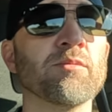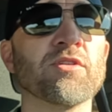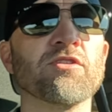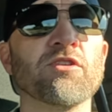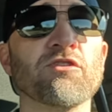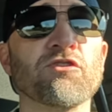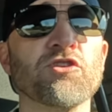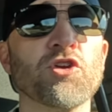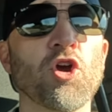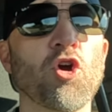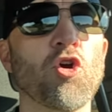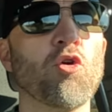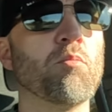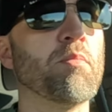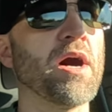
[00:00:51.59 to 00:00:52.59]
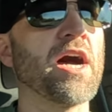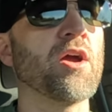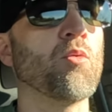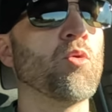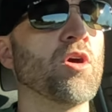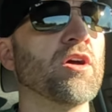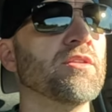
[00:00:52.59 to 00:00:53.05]
to just go buy
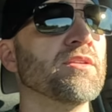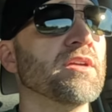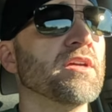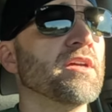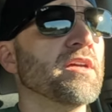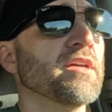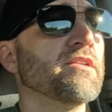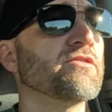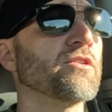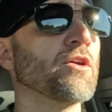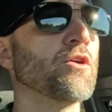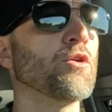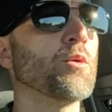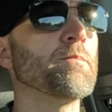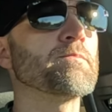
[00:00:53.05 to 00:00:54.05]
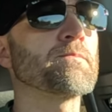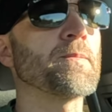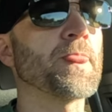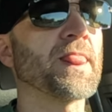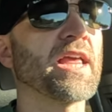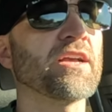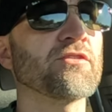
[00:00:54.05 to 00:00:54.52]
one. So
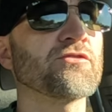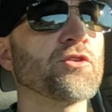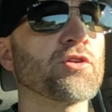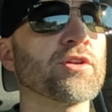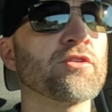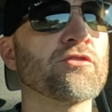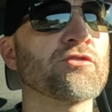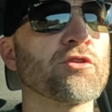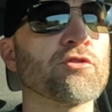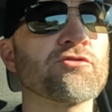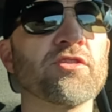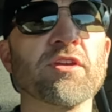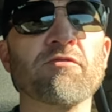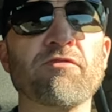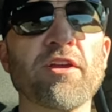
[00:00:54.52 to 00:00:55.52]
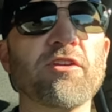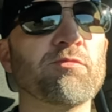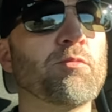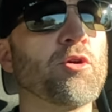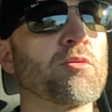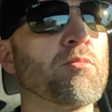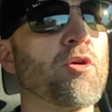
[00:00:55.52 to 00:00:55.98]
I started searching
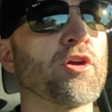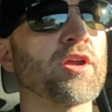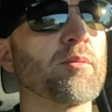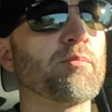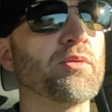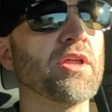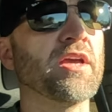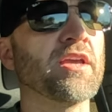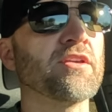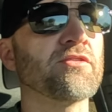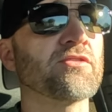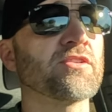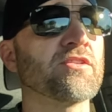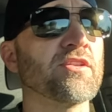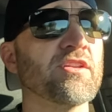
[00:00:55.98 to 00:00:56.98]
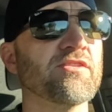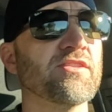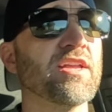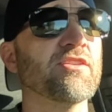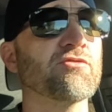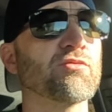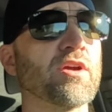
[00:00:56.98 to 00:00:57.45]
Facebook Marketplace because
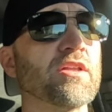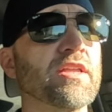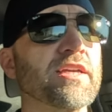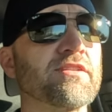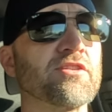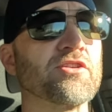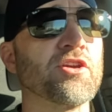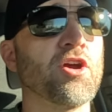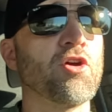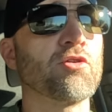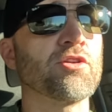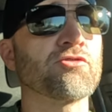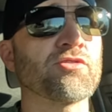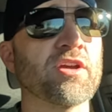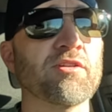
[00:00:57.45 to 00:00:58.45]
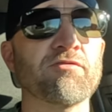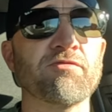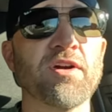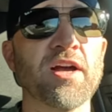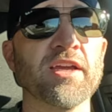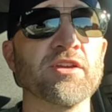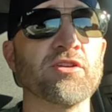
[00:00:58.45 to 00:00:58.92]
that's where I like to go to try to
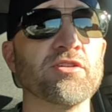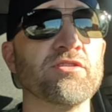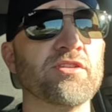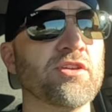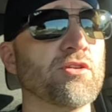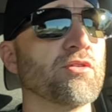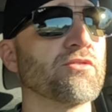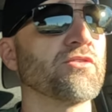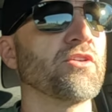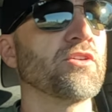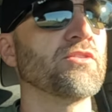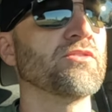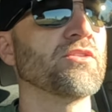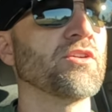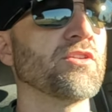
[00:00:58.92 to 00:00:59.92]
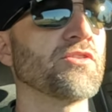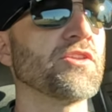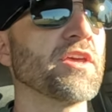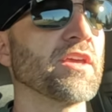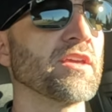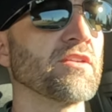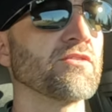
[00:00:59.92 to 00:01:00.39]
find good deals on
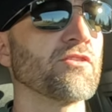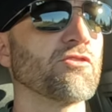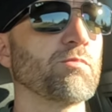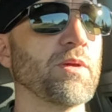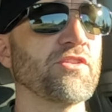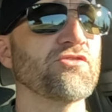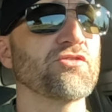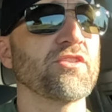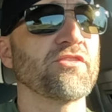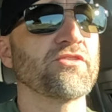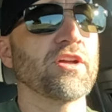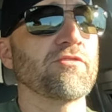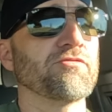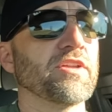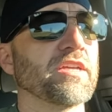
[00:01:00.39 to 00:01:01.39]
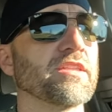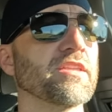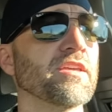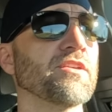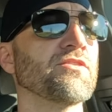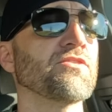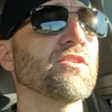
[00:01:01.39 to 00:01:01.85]
things, especially stuff like
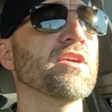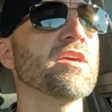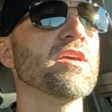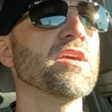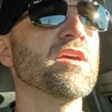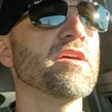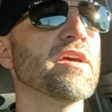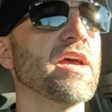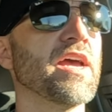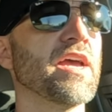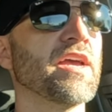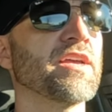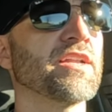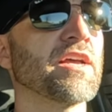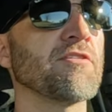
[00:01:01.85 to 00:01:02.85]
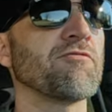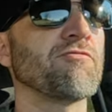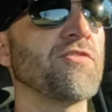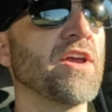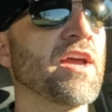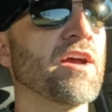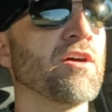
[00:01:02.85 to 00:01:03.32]
this. And I
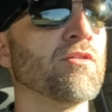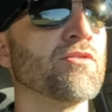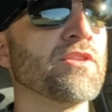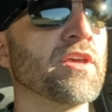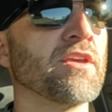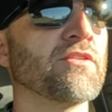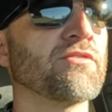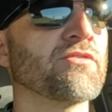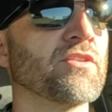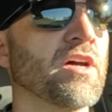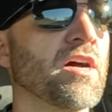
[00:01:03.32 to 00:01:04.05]
found this